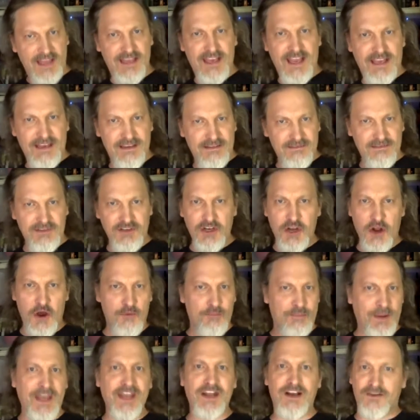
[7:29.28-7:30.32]
And you know,
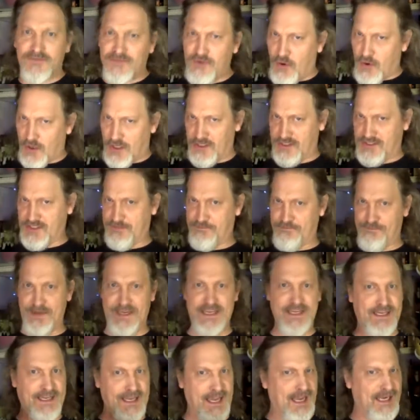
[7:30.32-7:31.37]
Beta, of course,
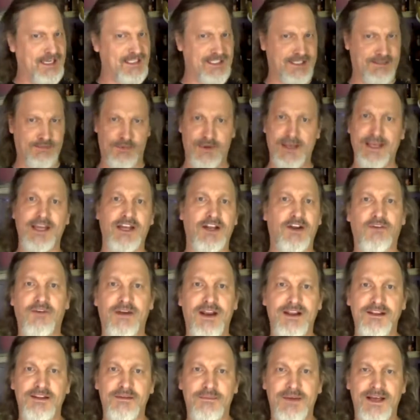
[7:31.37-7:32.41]
big guy swinging
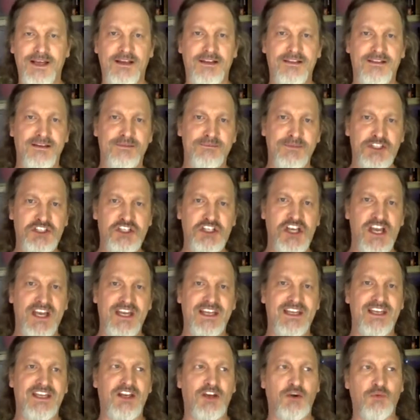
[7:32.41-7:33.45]
around the
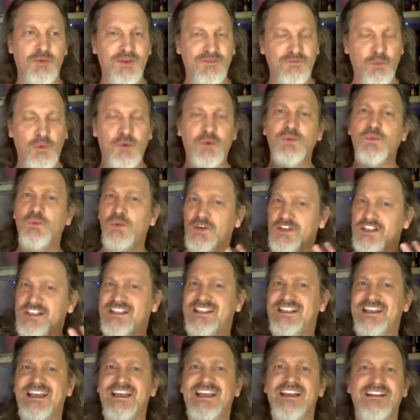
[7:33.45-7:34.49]
machete here. We're
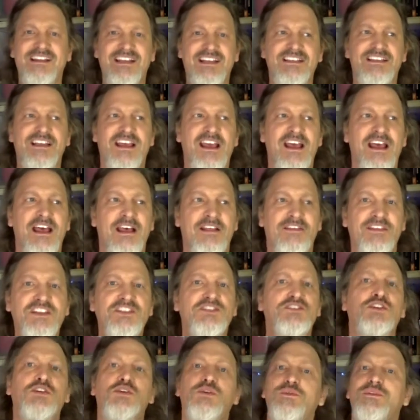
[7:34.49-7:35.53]
seeing these
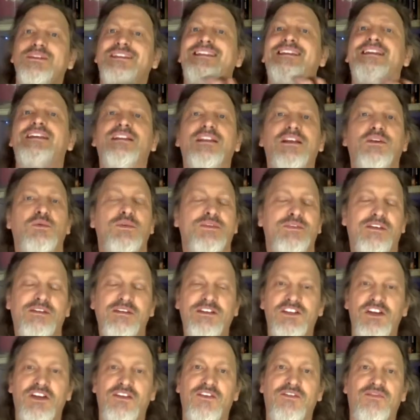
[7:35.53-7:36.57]
two dealing with
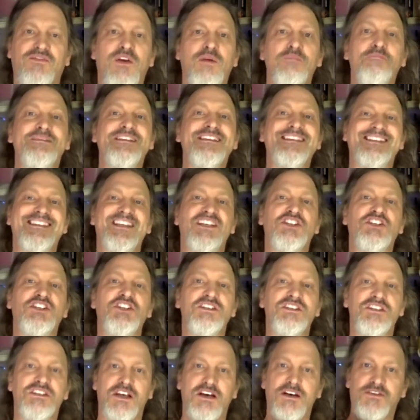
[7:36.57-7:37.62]
each other from
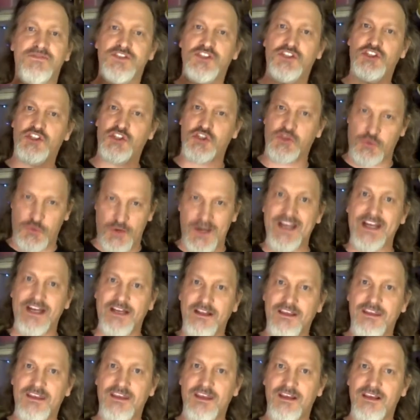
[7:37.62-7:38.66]
positions of
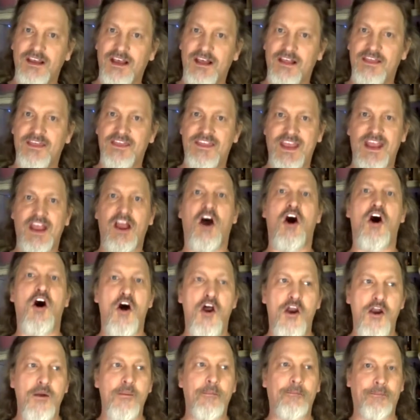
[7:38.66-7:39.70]
strength. They
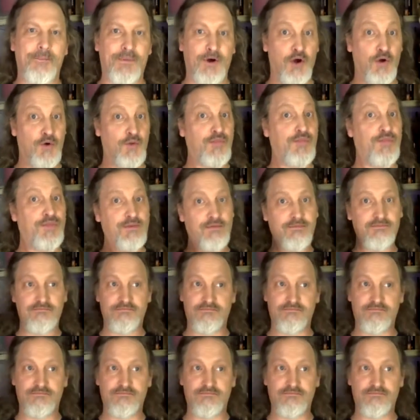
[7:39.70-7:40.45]
are both